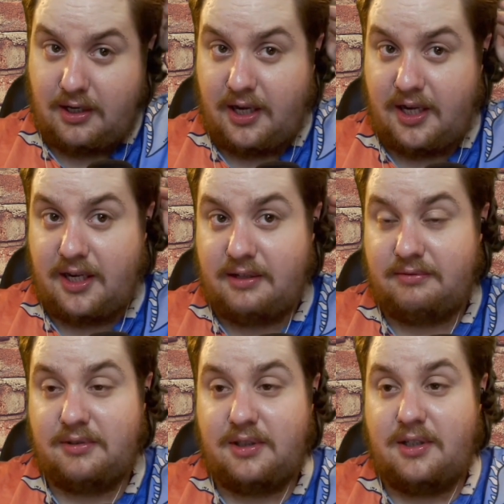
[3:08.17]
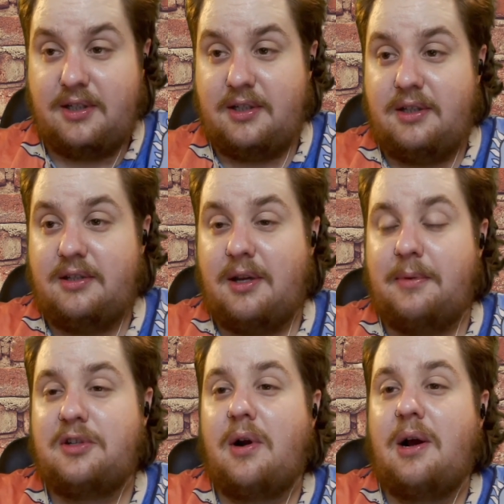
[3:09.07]

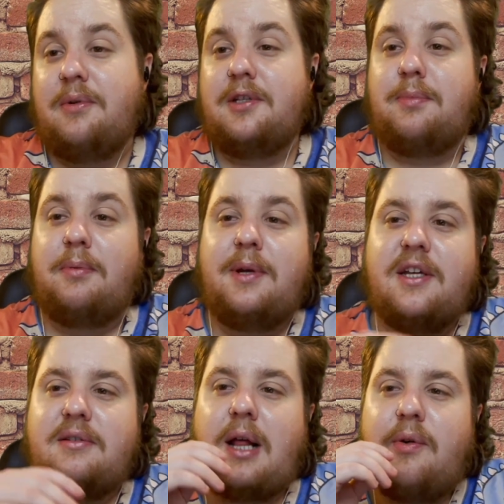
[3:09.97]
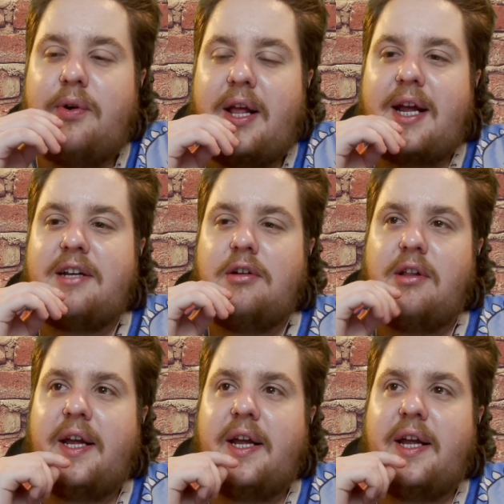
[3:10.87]
something's going on with this bird, because it's